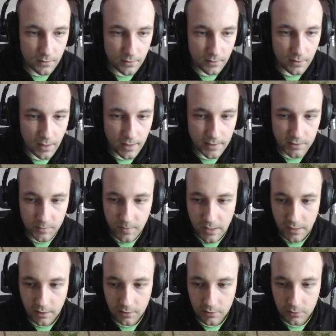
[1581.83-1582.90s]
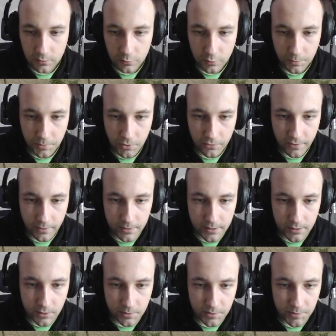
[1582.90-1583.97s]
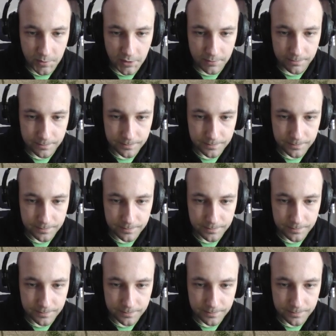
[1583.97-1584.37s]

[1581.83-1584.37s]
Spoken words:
Nice mine to improve our economy.